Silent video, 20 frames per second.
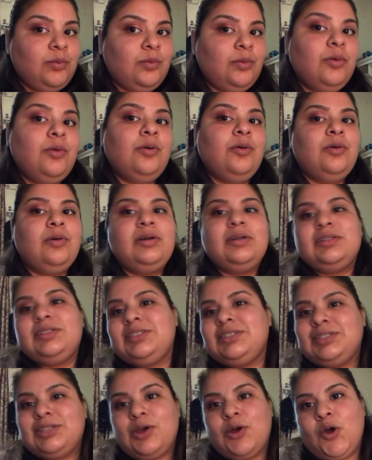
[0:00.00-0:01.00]
Ooh,
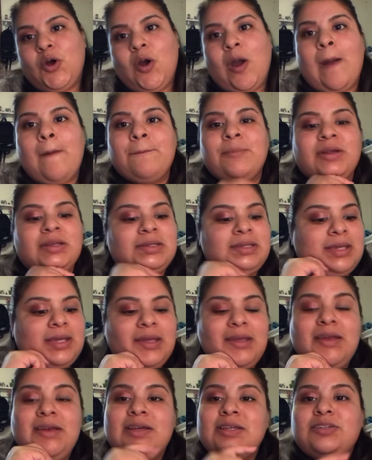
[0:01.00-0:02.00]
so pretty.
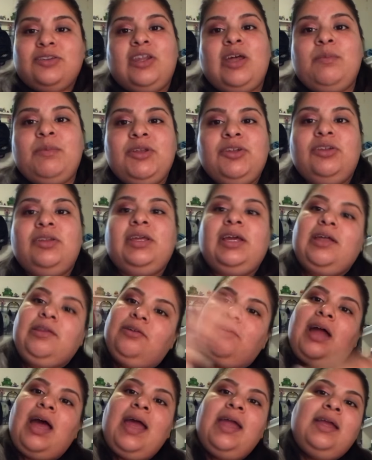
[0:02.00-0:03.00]
So now I'm going to do the
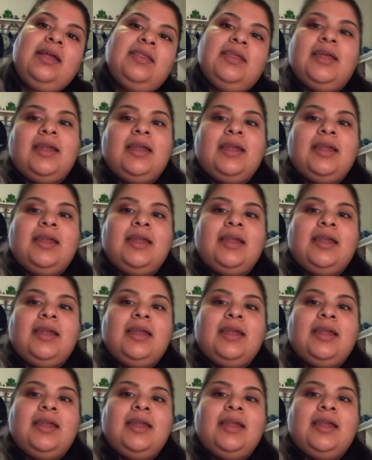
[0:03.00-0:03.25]
other eye, and